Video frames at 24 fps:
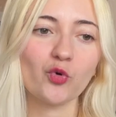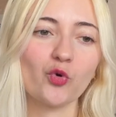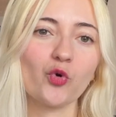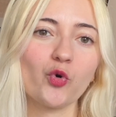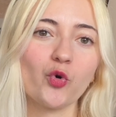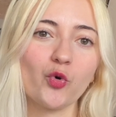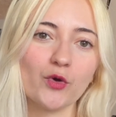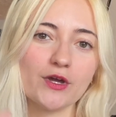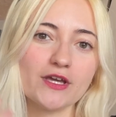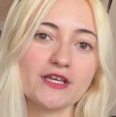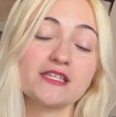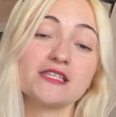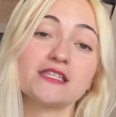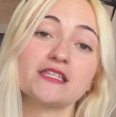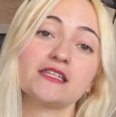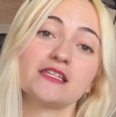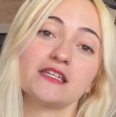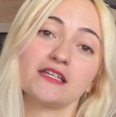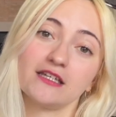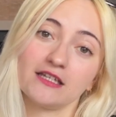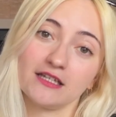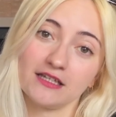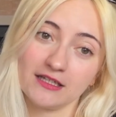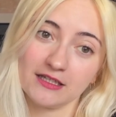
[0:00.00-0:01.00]
who is
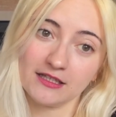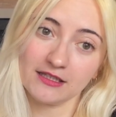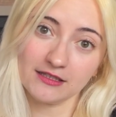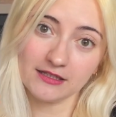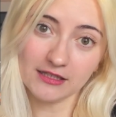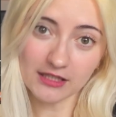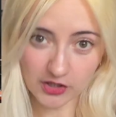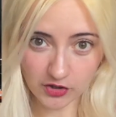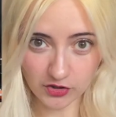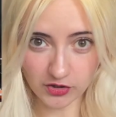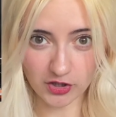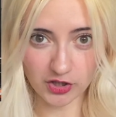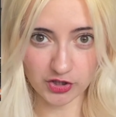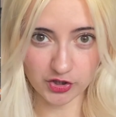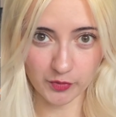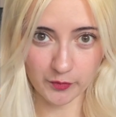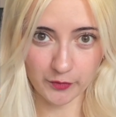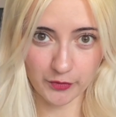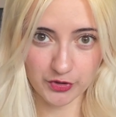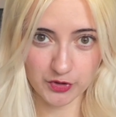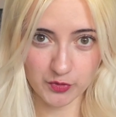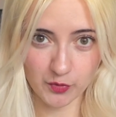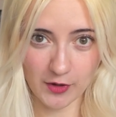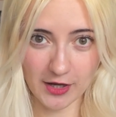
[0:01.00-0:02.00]
Nico
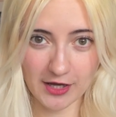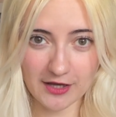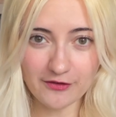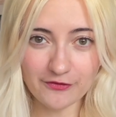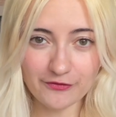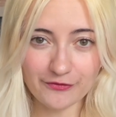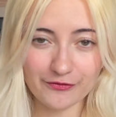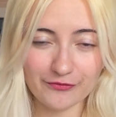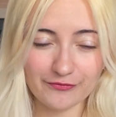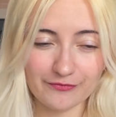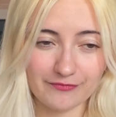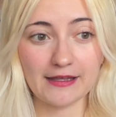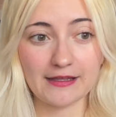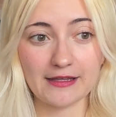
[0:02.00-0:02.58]
Hulkenberg's wife,